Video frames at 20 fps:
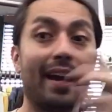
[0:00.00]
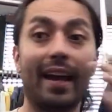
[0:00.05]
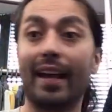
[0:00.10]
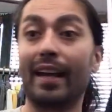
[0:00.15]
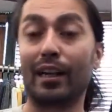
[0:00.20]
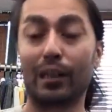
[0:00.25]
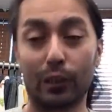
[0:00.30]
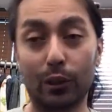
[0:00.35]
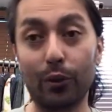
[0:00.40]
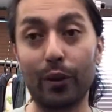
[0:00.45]

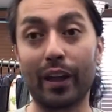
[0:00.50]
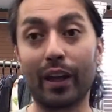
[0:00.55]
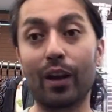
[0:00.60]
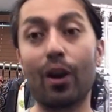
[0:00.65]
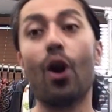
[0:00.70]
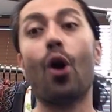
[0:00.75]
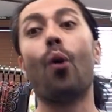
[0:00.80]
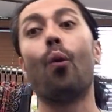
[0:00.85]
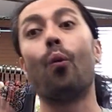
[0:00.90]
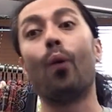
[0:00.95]

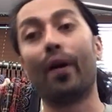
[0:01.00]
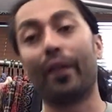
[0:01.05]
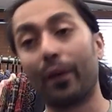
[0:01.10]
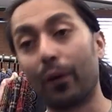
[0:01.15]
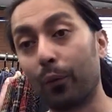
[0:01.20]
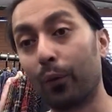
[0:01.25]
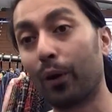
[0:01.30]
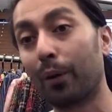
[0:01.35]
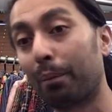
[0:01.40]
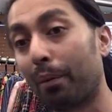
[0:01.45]
including one
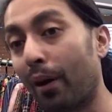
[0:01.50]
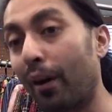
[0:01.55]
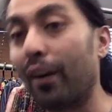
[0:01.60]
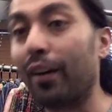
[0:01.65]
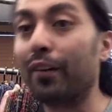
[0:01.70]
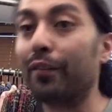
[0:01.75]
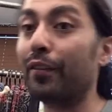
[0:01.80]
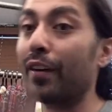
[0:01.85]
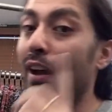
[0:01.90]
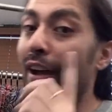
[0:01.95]
that we're a part
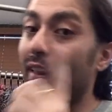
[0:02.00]
of,